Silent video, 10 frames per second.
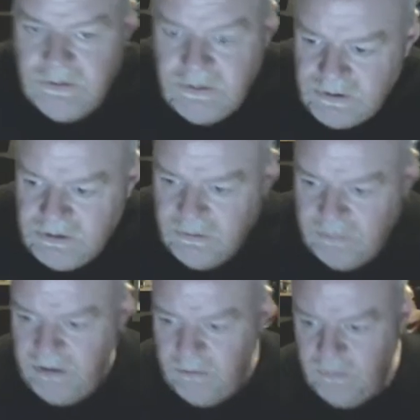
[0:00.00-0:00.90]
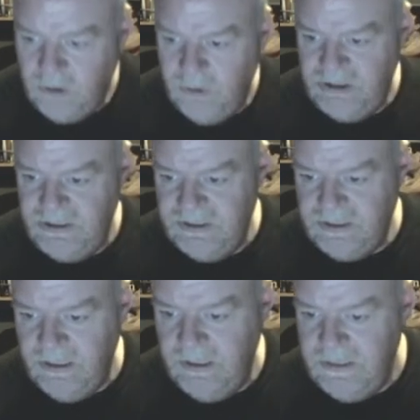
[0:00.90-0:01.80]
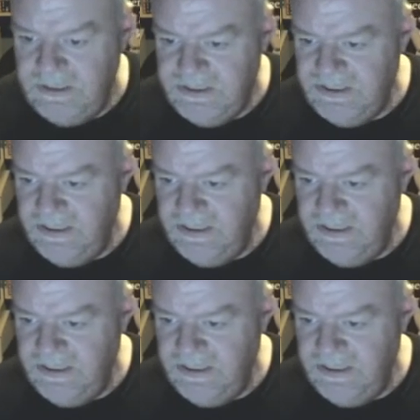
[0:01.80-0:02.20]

So you got any more questions, guys?